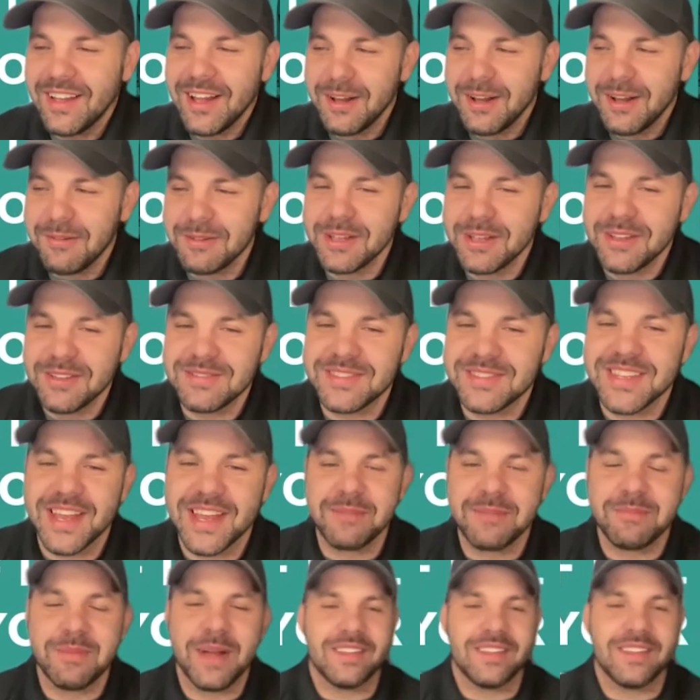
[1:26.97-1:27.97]
But
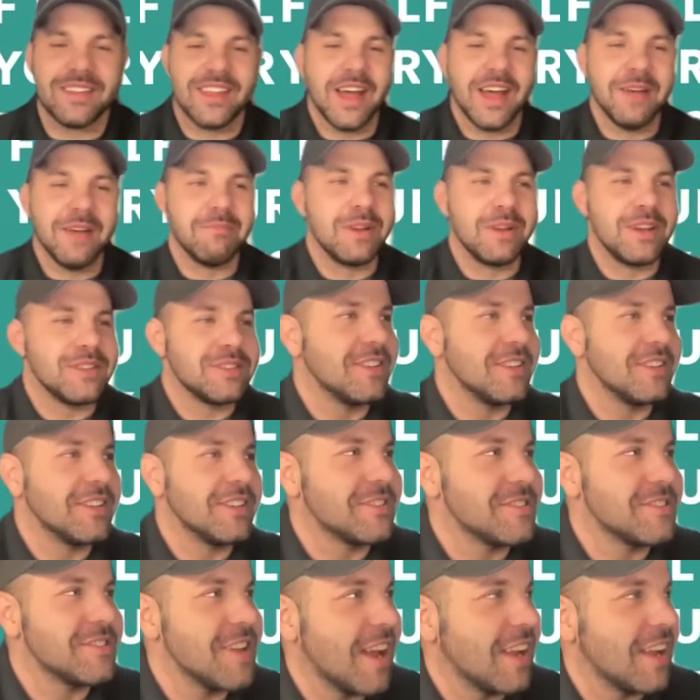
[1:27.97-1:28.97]
it
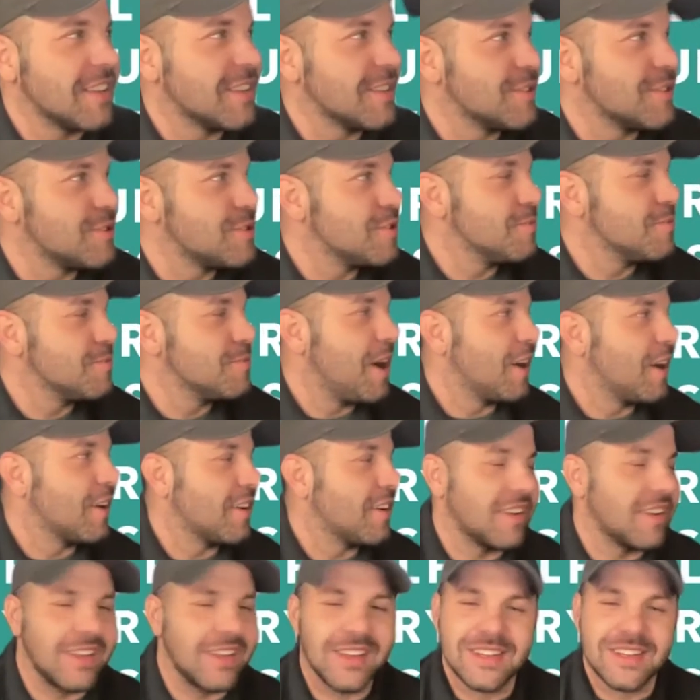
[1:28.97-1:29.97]
took Jonathan
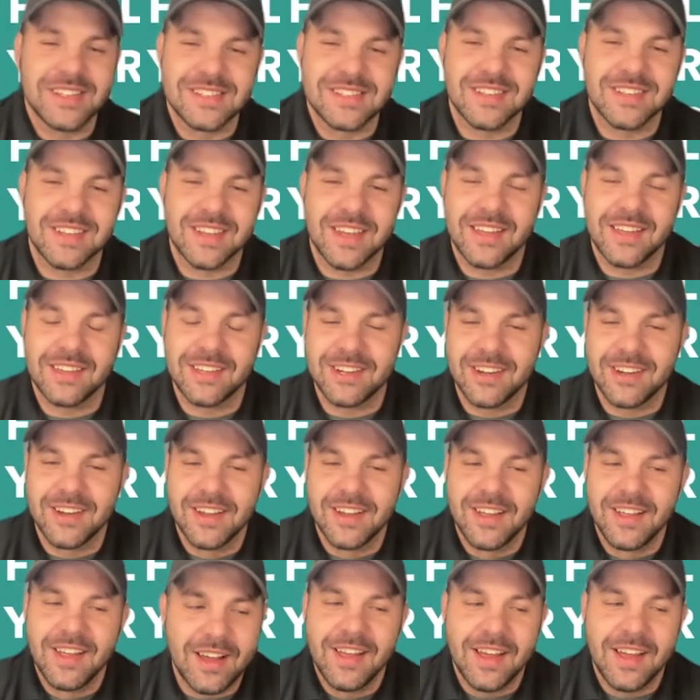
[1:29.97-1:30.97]
Schumacher to get us together
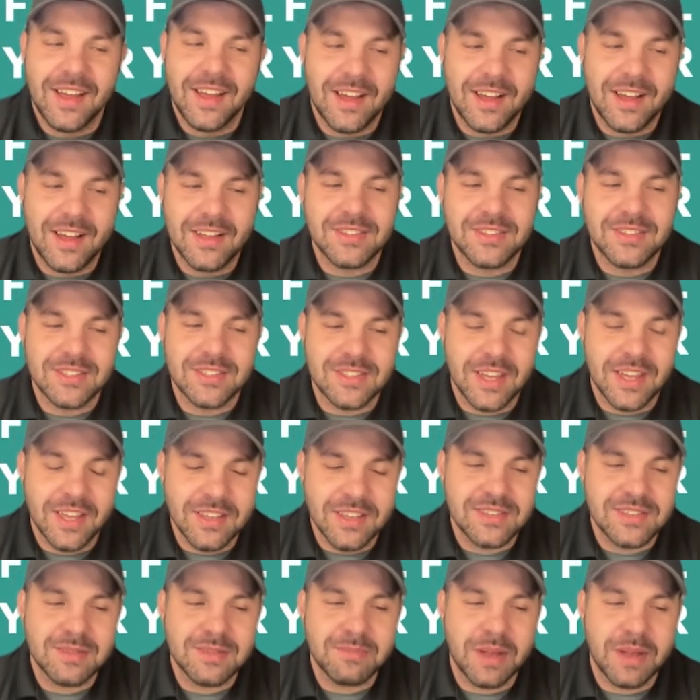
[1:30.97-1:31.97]
to tell
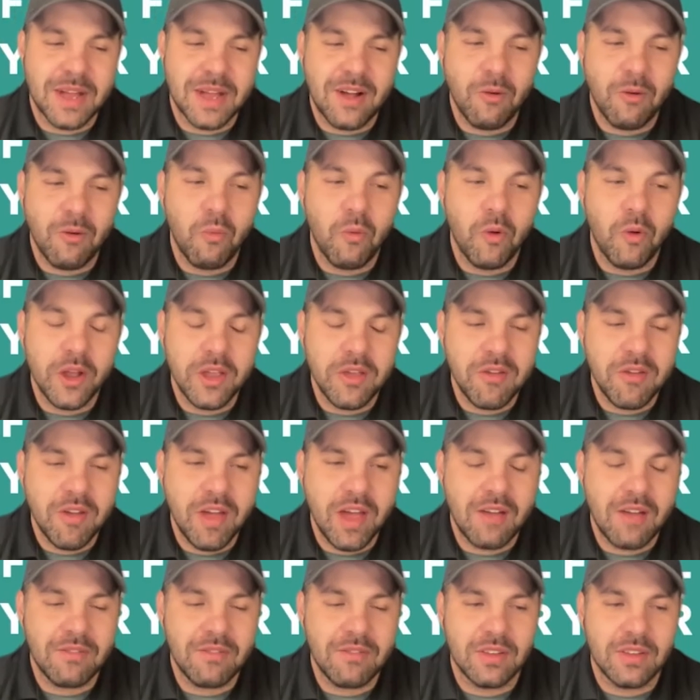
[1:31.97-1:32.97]
us about what you
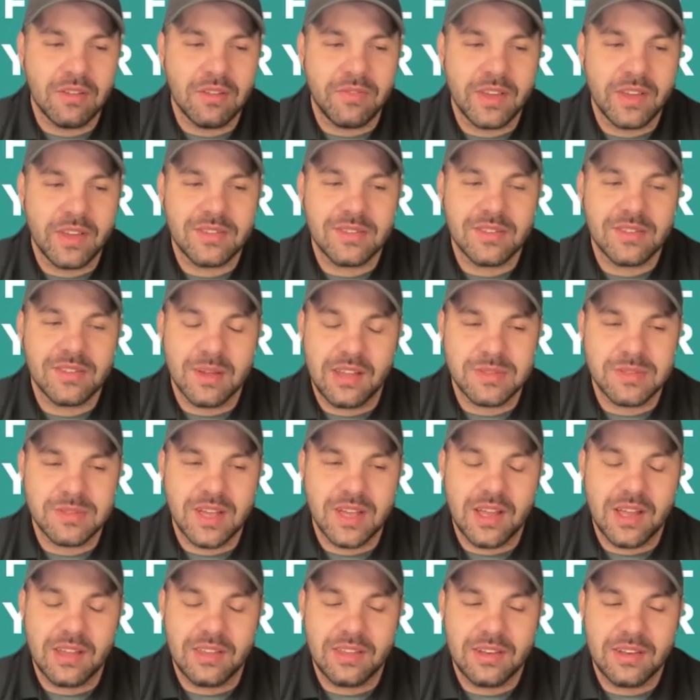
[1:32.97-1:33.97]
have on the fixed up
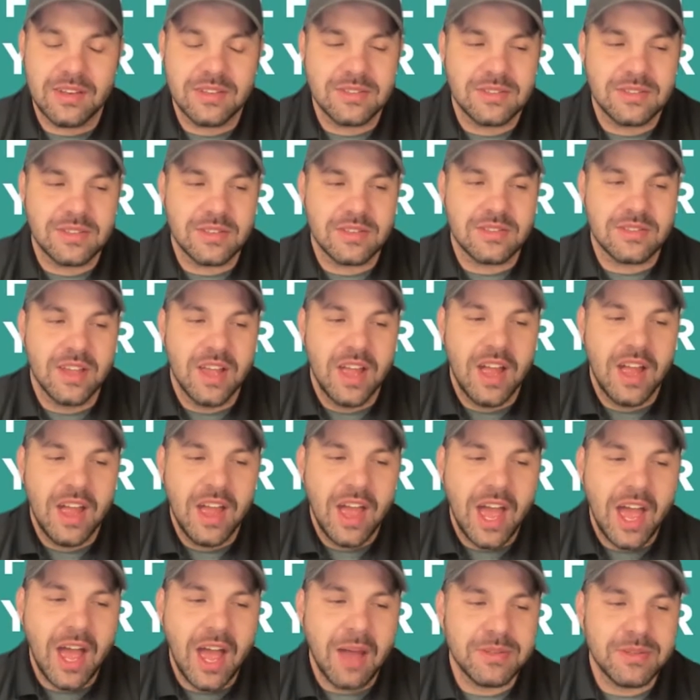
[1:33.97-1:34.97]
side that is just
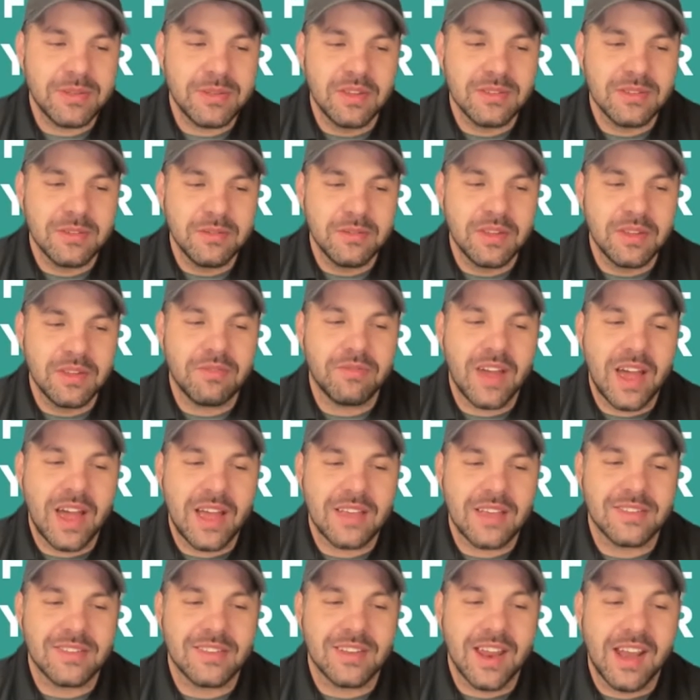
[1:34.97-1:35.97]
absolutely
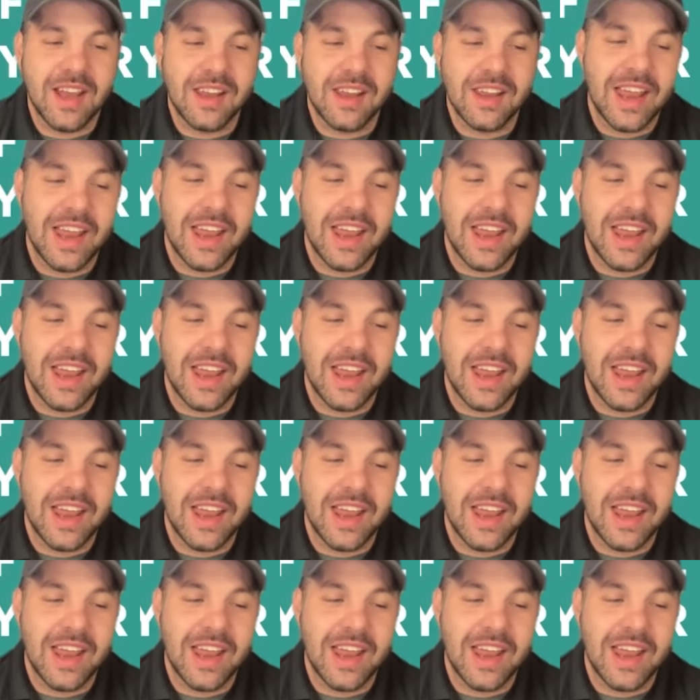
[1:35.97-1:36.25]
fascinating.